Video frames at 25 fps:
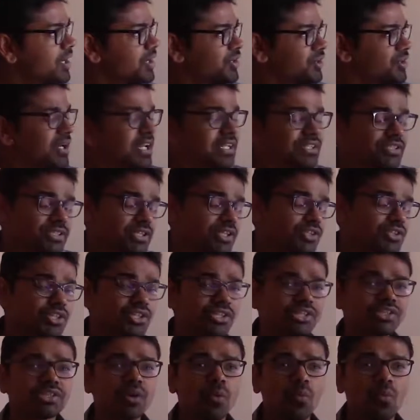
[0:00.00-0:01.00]
Today's search
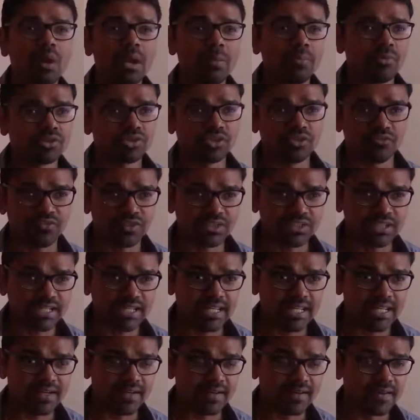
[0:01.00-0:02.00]
engines are way more
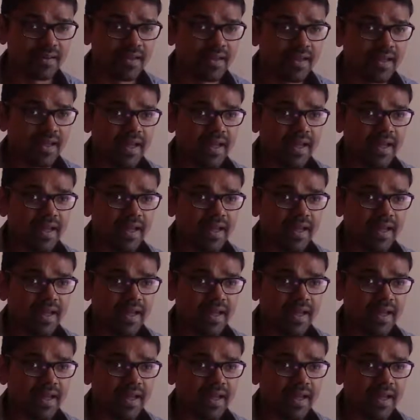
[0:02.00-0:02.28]
sophisticated,